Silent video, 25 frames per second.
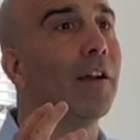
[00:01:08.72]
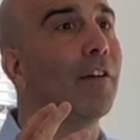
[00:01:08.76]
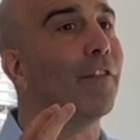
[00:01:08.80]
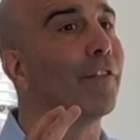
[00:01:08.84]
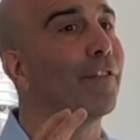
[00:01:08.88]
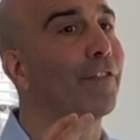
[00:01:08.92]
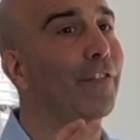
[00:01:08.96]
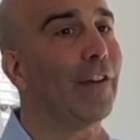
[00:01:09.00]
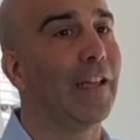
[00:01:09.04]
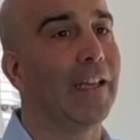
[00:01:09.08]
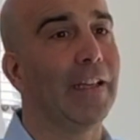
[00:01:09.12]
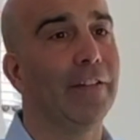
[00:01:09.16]

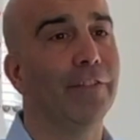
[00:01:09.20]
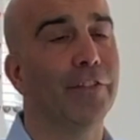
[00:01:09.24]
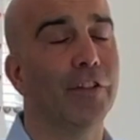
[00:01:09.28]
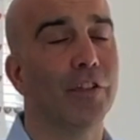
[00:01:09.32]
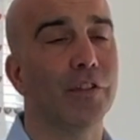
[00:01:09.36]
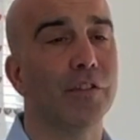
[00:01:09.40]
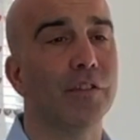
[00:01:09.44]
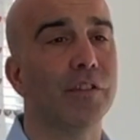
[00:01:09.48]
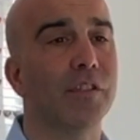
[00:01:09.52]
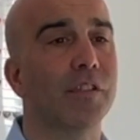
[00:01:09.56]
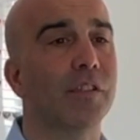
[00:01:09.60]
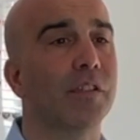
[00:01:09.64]

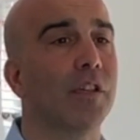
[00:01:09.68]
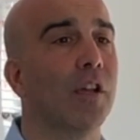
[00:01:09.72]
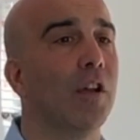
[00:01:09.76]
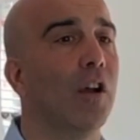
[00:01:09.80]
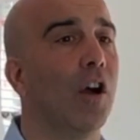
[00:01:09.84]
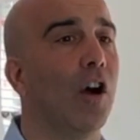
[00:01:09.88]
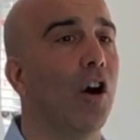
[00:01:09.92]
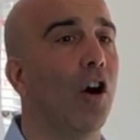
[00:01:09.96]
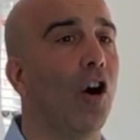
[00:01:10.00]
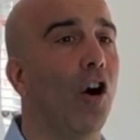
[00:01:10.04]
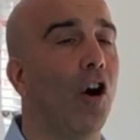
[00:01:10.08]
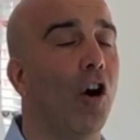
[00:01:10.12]
flavors
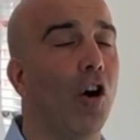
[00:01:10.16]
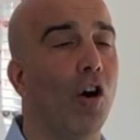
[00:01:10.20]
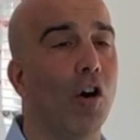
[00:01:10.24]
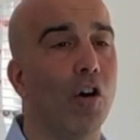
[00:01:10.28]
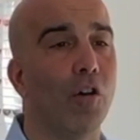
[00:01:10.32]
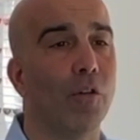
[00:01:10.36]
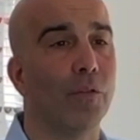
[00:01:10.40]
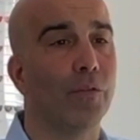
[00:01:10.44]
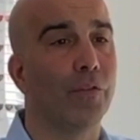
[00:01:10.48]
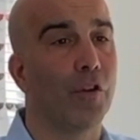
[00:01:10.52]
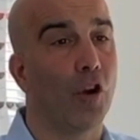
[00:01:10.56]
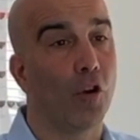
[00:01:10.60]

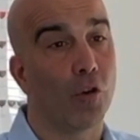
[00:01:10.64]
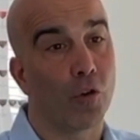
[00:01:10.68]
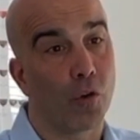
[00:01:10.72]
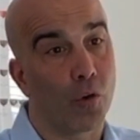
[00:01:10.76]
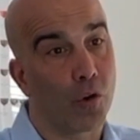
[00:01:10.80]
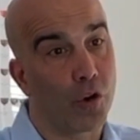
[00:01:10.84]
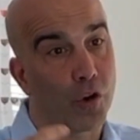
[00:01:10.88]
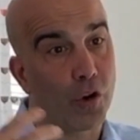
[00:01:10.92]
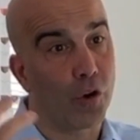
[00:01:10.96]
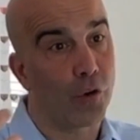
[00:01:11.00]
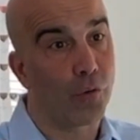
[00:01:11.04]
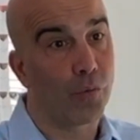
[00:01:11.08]
of
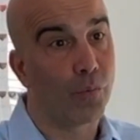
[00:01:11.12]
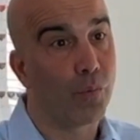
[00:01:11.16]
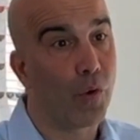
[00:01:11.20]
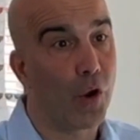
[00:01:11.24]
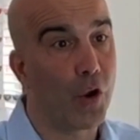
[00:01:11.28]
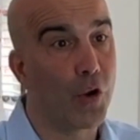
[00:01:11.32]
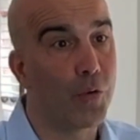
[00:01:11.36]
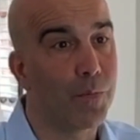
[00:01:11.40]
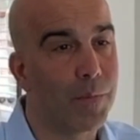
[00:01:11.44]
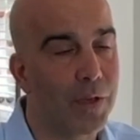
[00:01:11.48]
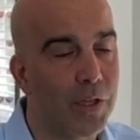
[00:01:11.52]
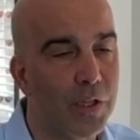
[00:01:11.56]
or
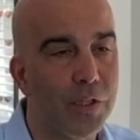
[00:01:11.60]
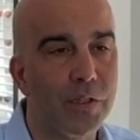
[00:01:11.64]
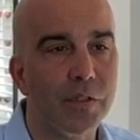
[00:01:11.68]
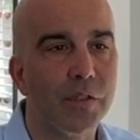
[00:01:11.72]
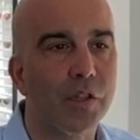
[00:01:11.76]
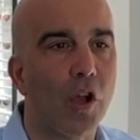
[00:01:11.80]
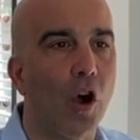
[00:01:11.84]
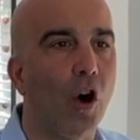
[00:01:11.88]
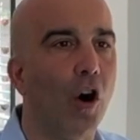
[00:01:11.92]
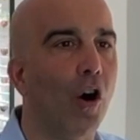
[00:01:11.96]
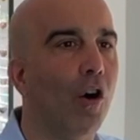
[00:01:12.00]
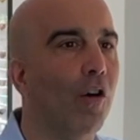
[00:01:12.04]
aromas
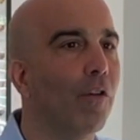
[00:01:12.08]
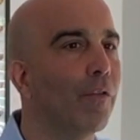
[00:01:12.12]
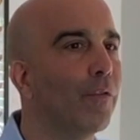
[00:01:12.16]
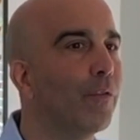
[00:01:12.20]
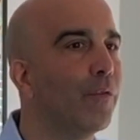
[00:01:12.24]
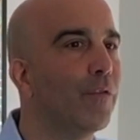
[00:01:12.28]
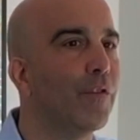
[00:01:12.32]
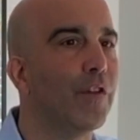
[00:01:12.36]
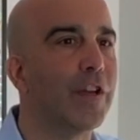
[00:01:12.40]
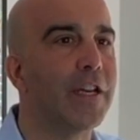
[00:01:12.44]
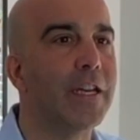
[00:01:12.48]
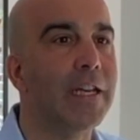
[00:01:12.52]
of
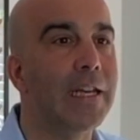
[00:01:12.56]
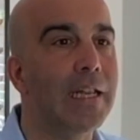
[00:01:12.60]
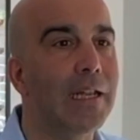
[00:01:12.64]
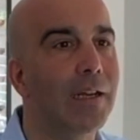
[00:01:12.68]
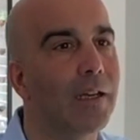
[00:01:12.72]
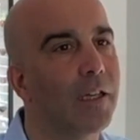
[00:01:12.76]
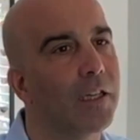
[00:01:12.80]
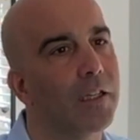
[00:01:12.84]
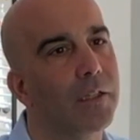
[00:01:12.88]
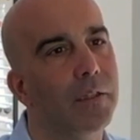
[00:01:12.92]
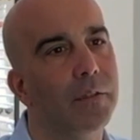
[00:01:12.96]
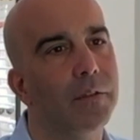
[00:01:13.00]

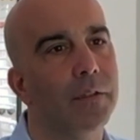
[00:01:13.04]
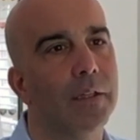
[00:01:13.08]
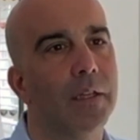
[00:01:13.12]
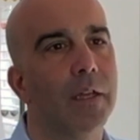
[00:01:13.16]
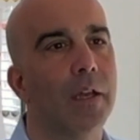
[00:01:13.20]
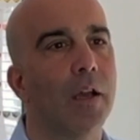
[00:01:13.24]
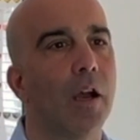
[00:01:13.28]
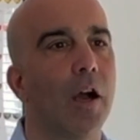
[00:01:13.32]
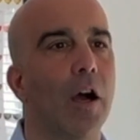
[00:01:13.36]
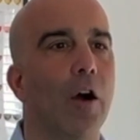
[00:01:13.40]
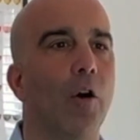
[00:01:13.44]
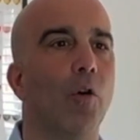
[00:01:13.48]
vanilla
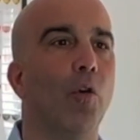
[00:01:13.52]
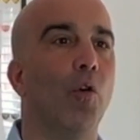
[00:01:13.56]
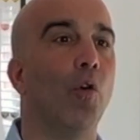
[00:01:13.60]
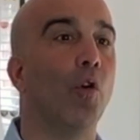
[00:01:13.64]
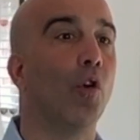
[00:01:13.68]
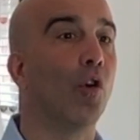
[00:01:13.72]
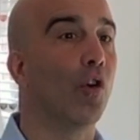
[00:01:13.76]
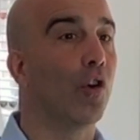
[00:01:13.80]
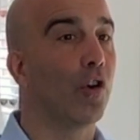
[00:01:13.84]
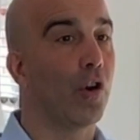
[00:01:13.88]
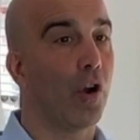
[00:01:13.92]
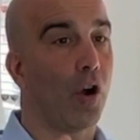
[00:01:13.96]

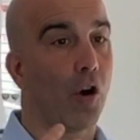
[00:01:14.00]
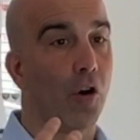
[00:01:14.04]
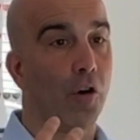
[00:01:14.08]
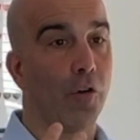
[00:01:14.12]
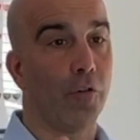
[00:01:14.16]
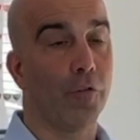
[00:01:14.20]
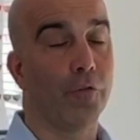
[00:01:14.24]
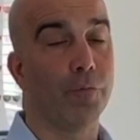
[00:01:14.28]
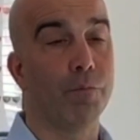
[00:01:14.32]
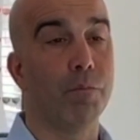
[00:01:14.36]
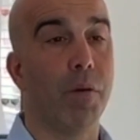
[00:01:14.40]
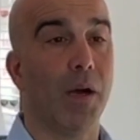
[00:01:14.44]
or
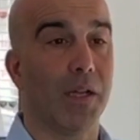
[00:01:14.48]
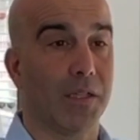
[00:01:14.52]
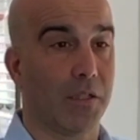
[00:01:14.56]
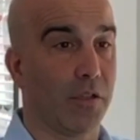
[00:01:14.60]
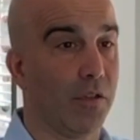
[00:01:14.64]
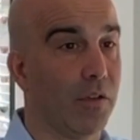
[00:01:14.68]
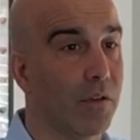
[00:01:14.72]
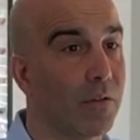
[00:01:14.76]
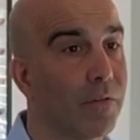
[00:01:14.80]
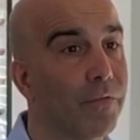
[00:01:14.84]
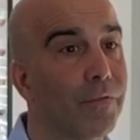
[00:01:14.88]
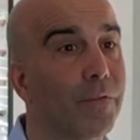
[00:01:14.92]
of
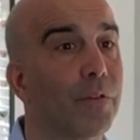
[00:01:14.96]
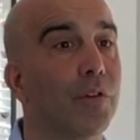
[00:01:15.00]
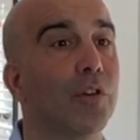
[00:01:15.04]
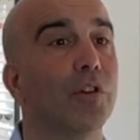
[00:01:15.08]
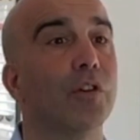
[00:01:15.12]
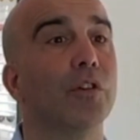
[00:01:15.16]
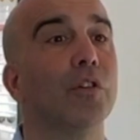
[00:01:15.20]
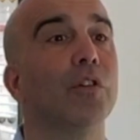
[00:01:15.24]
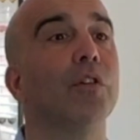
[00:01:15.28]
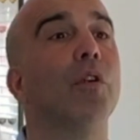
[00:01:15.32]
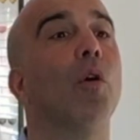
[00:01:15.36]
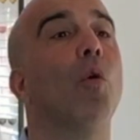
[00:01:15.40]
butter
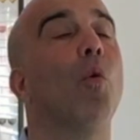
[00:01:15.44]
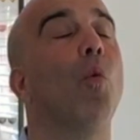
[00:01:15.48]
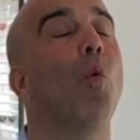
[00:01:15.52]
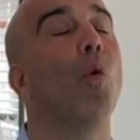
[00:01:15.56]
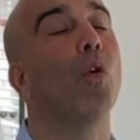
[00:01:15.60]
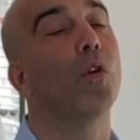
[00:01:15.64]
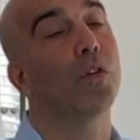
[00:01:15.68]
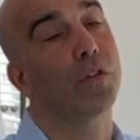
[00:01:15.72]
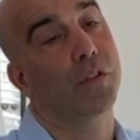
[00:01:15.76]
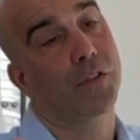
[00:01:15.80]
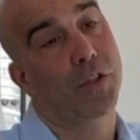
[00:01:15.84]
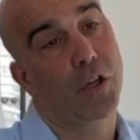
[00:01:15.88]
for
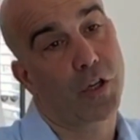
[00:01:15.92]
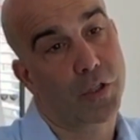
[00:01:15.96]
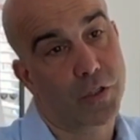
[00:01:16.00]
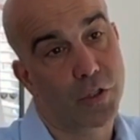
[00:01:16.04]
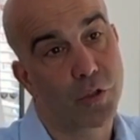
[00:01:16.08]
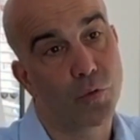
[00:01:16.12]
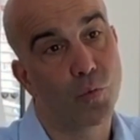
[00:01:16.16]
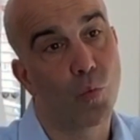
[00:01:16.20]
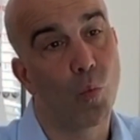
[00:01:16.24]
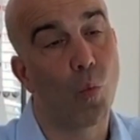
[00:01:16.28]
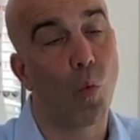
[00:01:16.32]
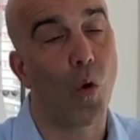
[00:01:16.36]

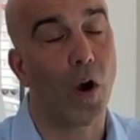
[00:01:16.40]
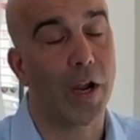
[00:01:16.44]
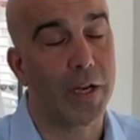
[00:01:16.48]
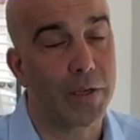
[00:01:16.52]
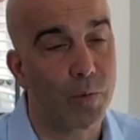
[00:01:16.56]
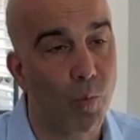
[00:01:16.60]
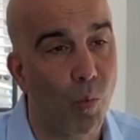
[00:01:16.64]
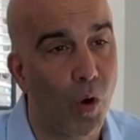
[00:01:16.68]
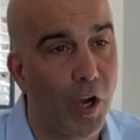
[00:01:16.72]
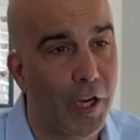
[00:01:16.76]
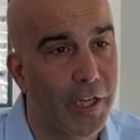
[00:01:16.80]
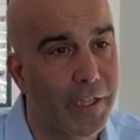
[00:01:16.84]
certain white
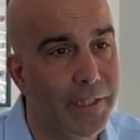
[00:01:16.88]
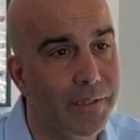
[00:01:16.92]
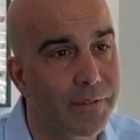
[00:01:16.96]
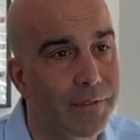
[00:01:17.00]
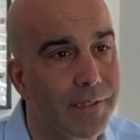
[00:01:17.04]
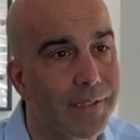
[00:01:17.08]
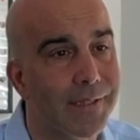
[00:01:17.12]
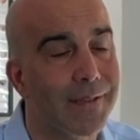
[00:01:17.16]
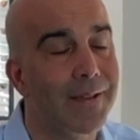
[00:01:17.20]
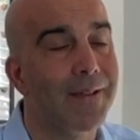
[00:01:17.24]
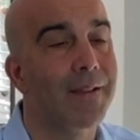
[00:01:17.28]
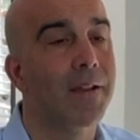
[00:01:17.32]

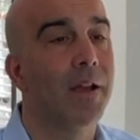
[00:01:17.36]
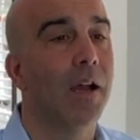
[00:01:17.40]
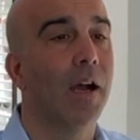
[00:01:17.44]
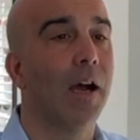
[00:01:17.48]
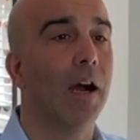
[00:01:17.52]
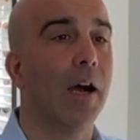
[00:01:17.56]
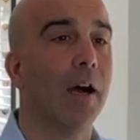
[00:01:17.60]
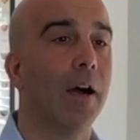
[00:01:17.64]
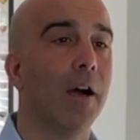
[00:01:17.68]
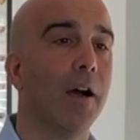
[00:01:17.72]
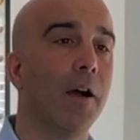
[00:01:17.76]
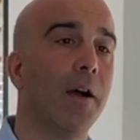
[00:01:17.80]
wines.
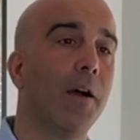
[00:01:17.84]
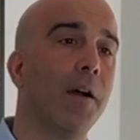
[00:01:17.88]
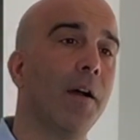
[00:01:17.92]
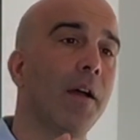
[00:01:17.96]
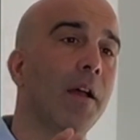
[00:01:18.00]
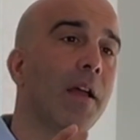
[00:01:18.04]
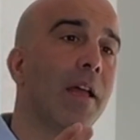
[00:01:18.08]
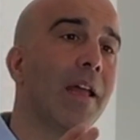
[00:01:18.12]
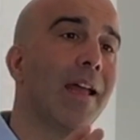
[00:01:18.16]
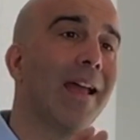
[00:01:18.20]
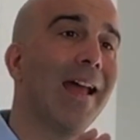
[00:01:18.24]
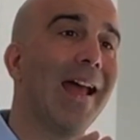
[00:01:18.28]

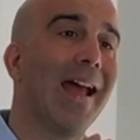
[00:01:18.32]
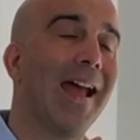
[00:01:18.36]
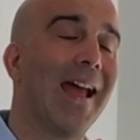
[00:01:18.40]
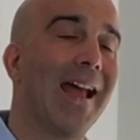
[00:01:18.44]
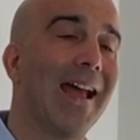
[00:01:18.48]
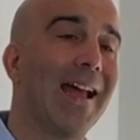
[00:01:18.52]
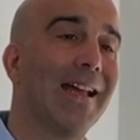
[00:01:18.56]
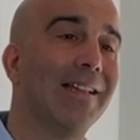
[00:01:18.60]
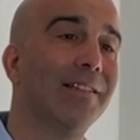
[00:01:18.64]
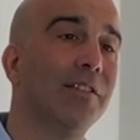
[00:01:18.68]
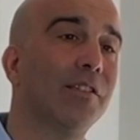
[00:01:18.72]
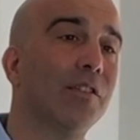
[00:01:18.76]

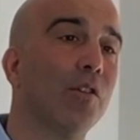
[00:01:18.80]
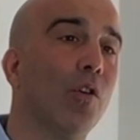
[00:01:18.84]
And